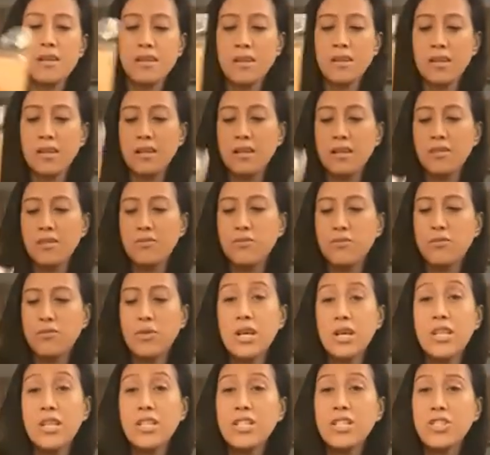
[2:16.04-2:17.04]
kind of
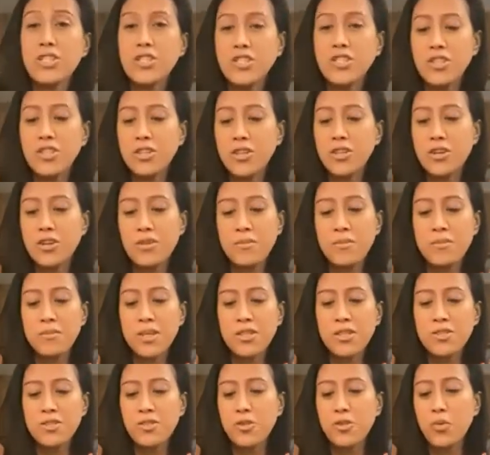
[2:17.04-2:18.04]
reddish, you know. I'm
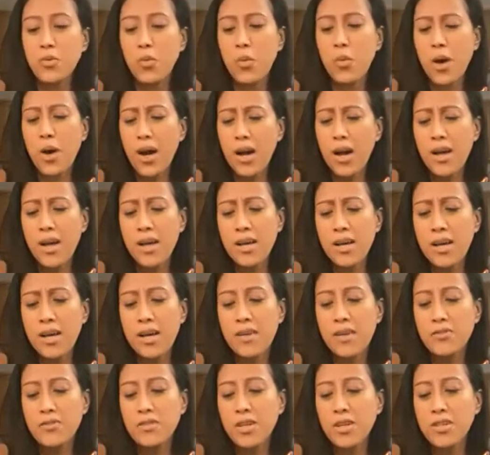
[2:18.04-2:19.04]
not sure
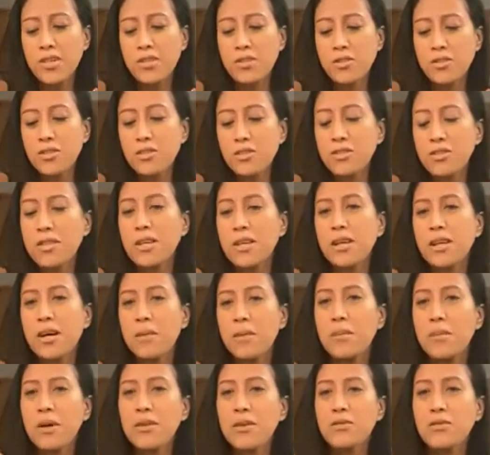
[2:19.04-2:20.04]
why. I should look that
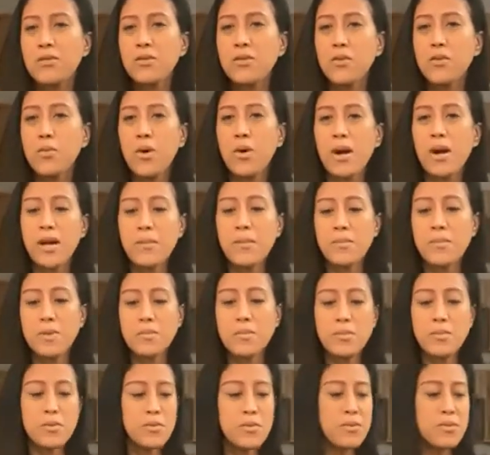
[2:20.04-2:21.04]
up. I don't know why
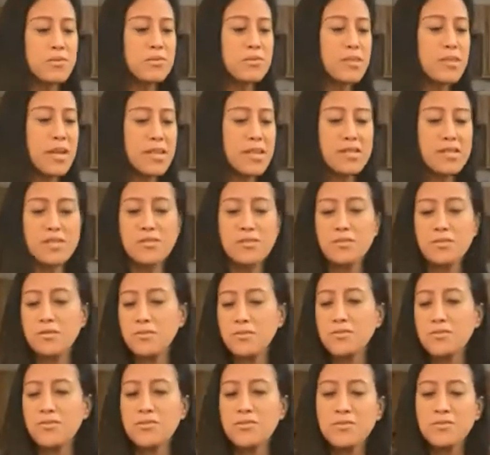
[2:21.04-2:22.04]
people like to,
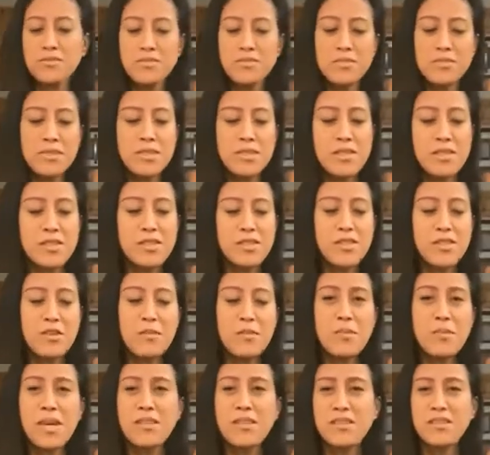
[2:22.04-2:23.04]
you know,
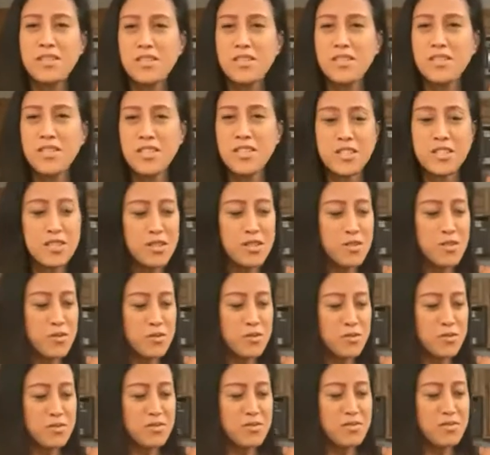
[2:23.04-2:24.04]
make this dish look
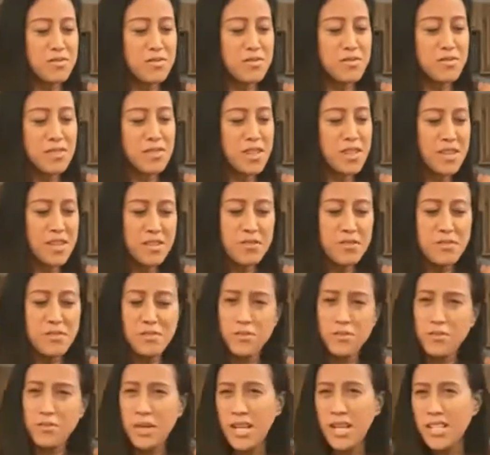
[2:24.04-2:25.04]
kind of
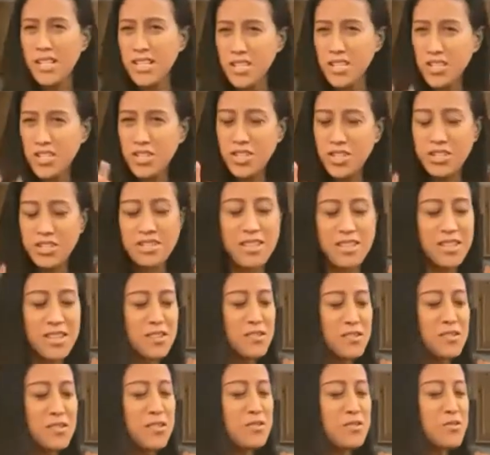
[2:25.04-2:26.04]
reddish. I
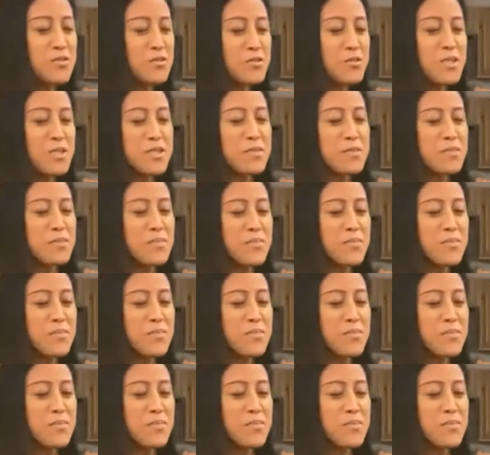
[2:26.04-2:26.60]
don't know, it's weird.